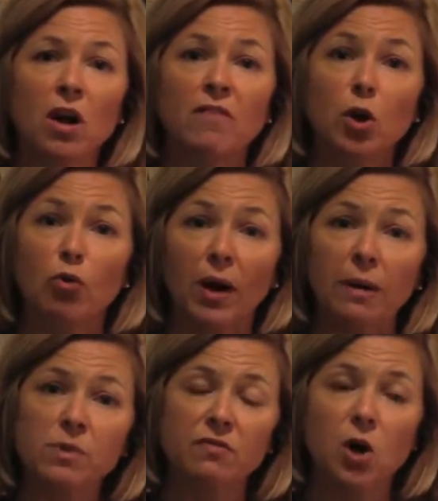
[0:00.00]
of
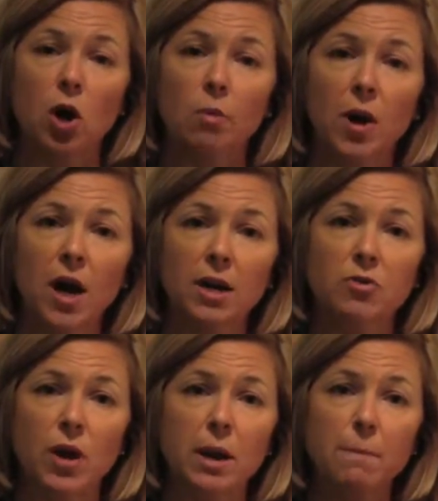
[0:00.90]
grams of
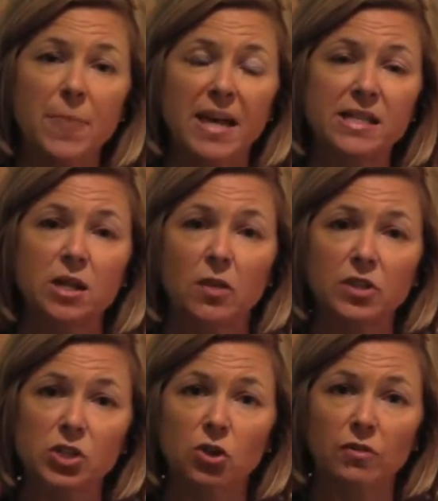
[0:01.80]
carbohydrate based on
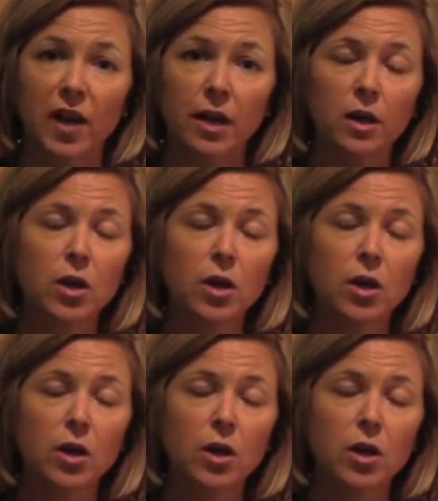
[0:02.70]
the serving?